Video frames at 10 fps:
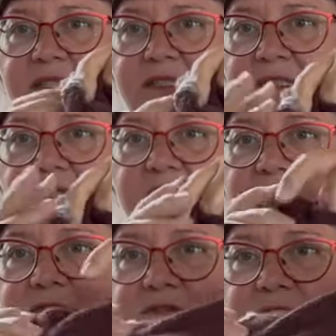the
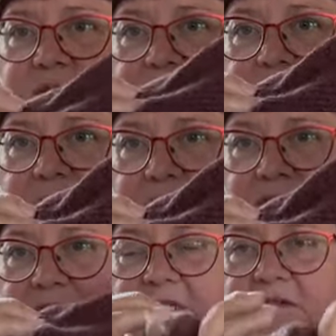sleeve to a ball
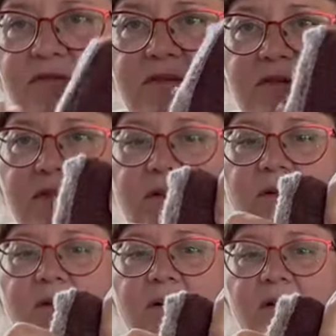sleeve,
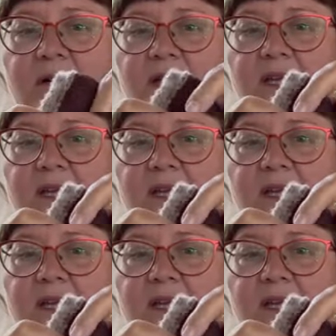or